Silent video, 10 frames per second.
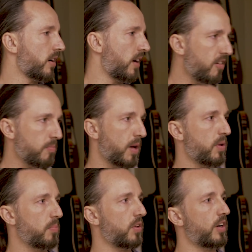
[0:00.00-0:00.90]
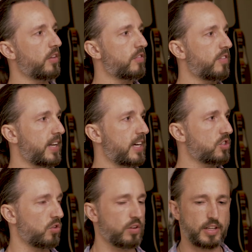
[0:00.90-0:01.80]
And I've met people in other
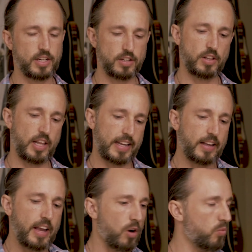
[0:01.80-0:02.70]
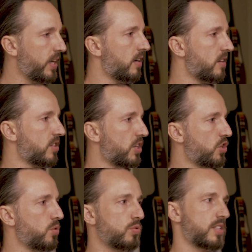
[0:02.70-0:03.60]
financial in like arenas that
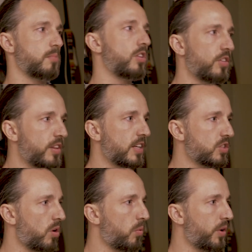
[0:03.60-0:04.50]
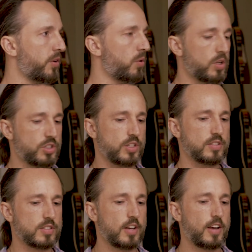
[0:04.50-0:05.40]
do similar things to what we do, which
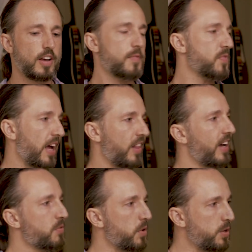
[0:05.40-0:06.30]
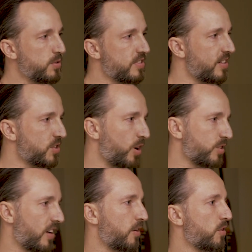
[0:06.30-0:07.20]
is, I liked what you'd said,
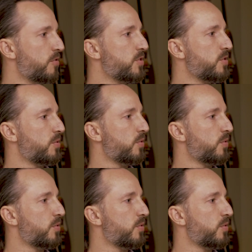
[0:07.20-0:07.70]
Charles, and I don't know if you...